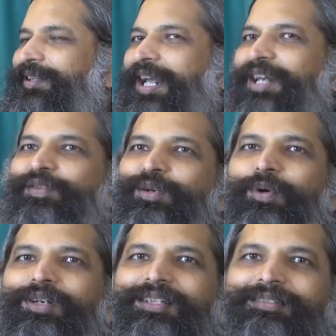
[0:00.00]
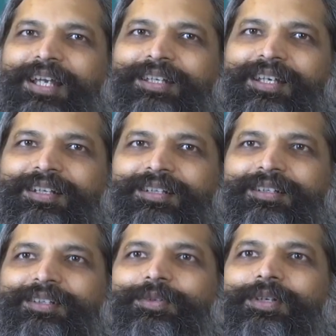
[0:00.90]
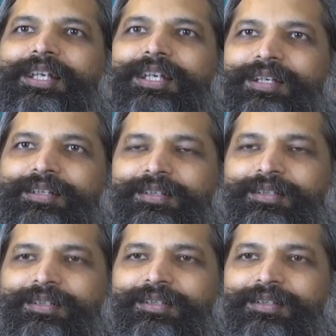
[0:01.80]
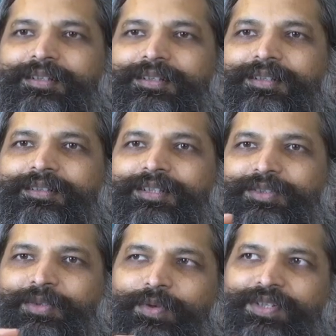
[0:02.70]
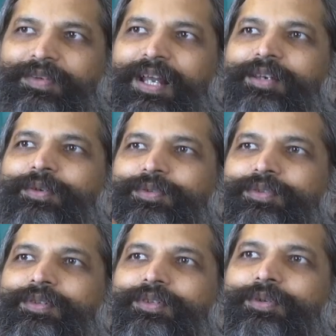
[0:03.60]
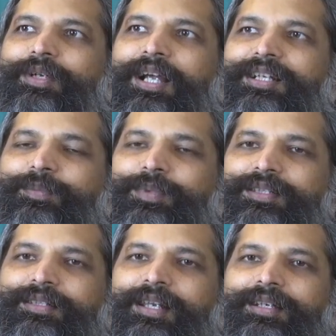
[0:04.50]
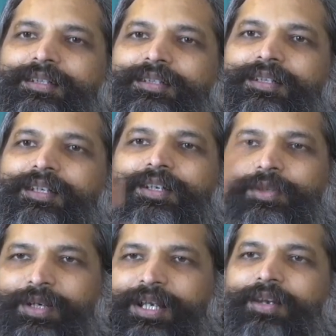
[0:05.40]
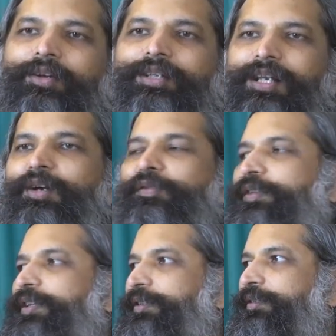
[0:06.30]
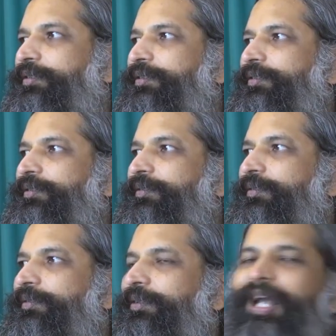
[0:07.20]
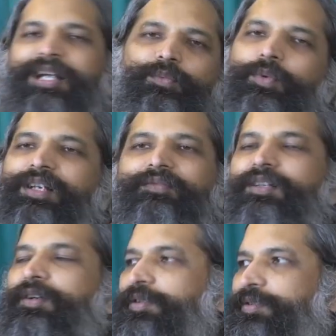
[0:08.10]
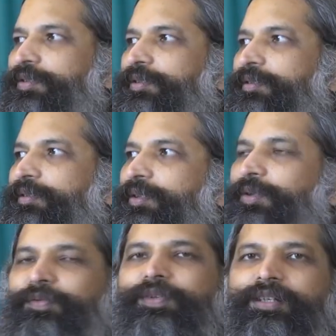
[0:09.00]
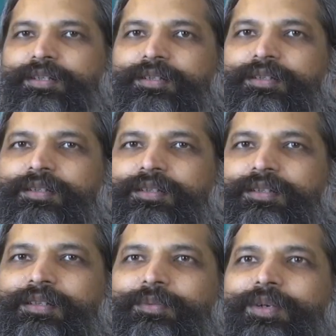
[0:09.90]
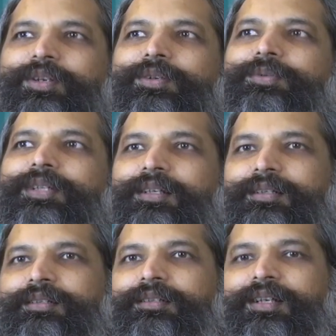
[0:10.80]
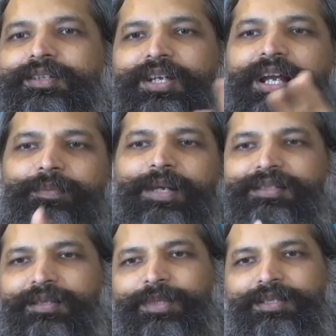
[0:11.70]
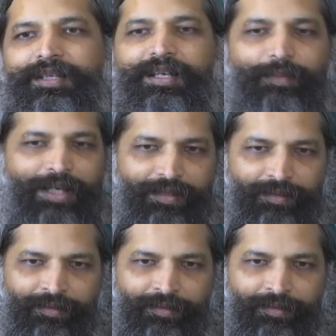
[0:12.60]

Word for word: And if you want the psychic to lead, the soul's values to guide the personality, you cannot allow fear. At whatever cost, no fear. What do you do then? A child makes a mistake? Well,